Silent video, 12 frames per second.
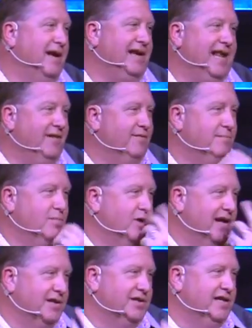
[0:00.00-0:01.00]
I can't even
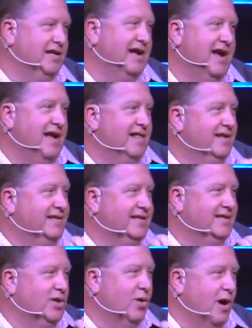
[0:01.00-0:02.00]
pronounce it. This
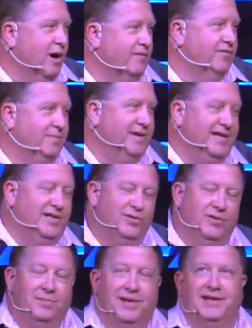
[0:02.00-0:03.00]
is so hard for me
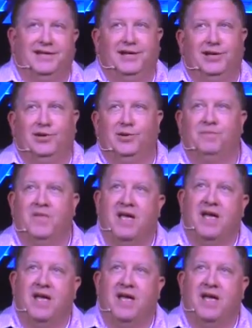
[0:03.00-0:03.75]
to admit to you.